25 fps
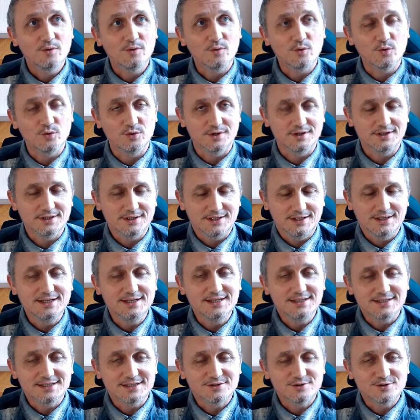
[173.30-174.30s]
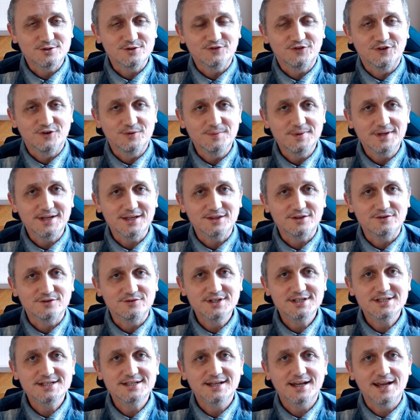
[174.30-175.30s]
or at least it's true for me, the
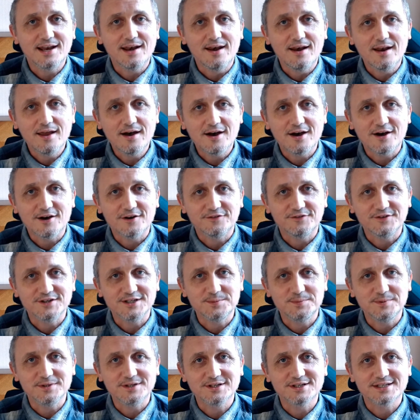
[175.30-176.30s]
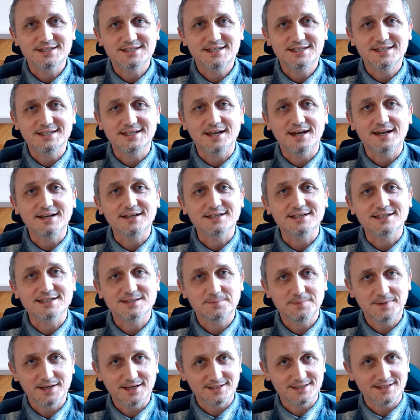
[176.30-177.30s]
reason I laugh is because something
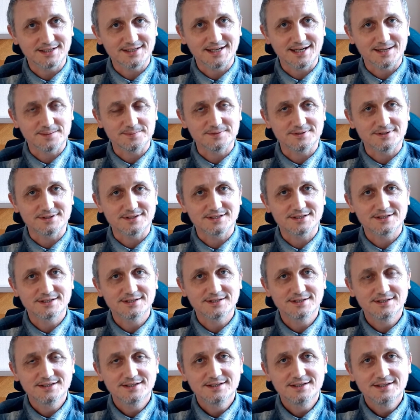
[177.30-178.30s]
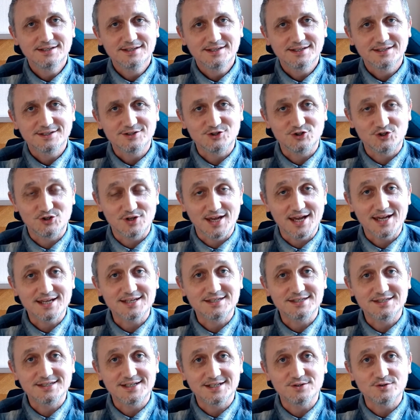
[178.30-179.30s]
unexpected happens, as
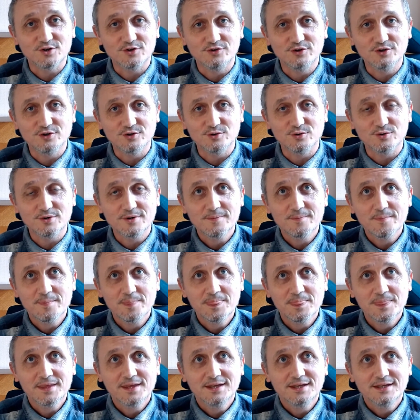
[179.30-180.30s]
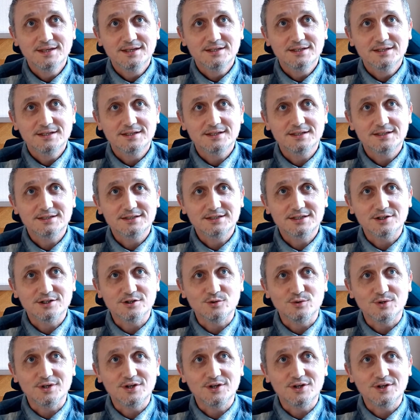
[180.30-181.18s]
general rule. So